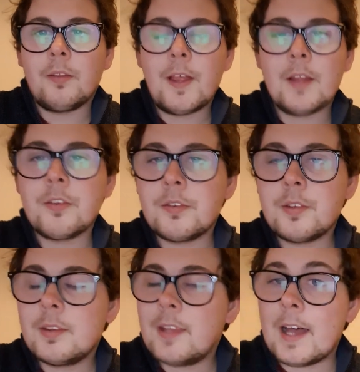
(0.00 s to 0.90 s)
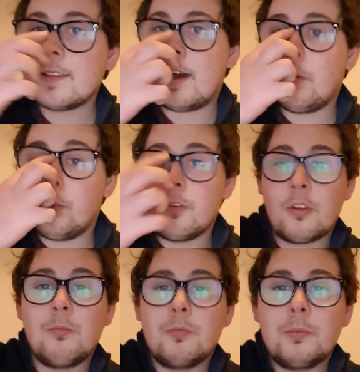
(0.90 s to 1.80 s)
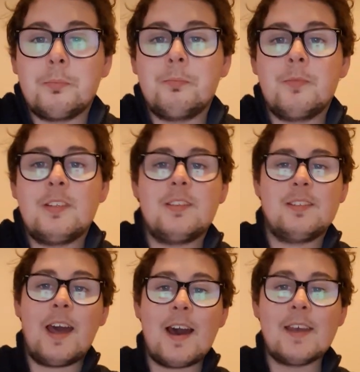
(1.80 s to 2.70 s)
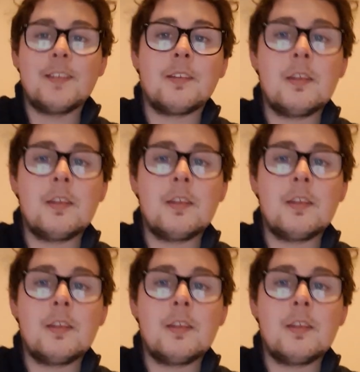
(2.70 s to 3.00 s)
That's how the genre started,